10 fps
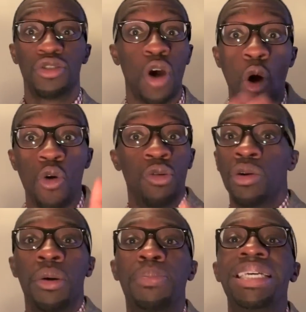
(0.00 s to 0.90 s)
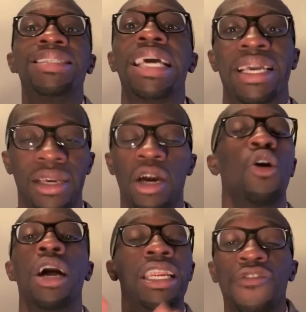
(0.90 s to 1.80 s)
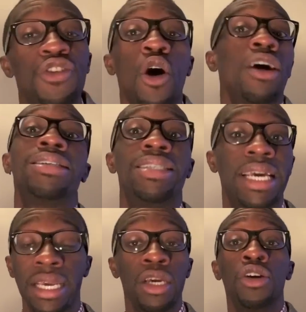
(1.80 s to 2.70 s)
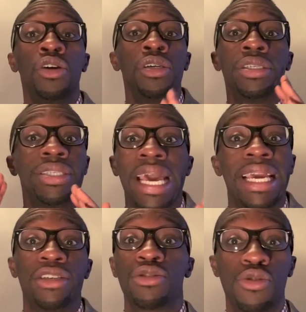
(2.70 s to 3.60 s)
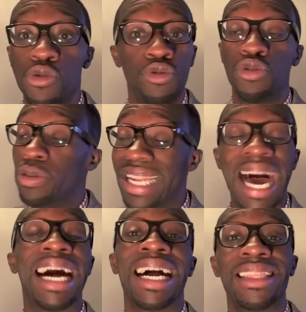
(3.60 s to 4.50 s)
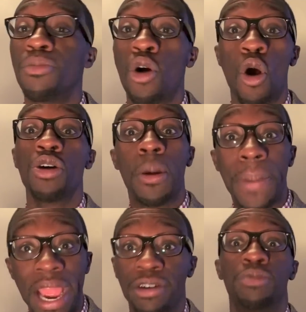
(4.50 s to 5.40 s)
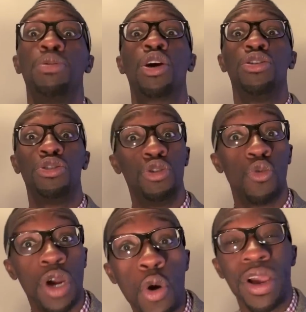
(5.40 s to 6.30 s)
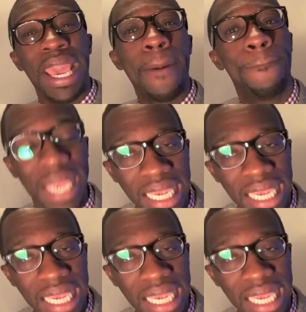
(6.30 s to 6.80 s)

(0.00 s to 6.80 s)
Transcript: Don't be sick. And if you are sick, stay in school. Do not let them call your parents because you will get